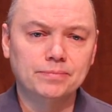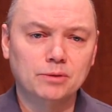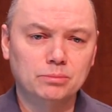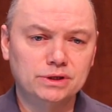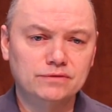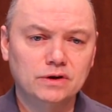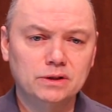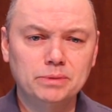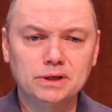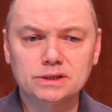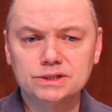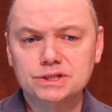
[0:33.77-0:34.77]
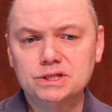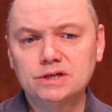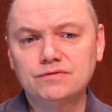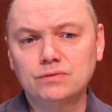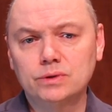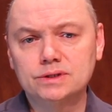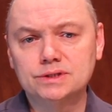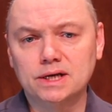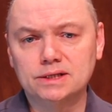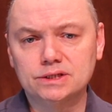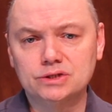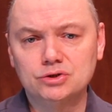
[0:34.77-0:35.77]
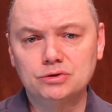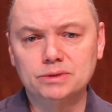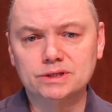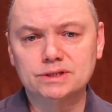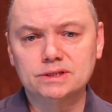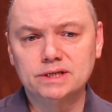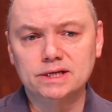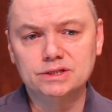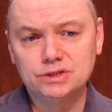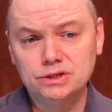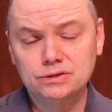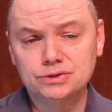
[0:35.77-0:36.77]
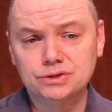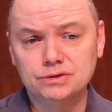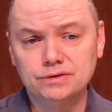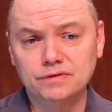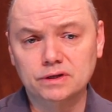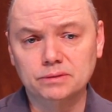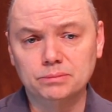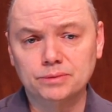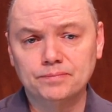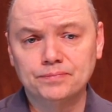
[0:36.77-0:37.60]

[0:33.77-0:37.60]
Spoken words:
but developing a distinct voice as a tubist takes years to develop.